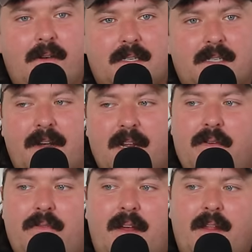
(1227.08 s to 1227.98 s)
got stuck into me
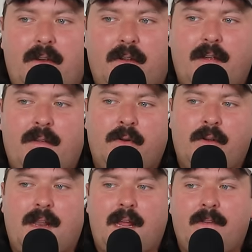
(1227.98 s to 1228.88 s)
fairly early. He put a
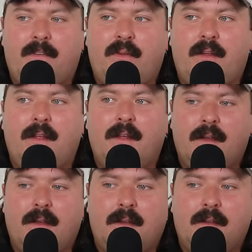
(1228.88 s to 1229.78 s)
knee into me,
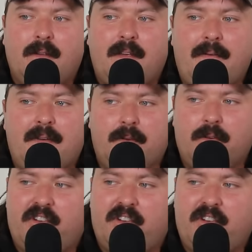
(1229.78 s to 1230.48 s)
gave me a little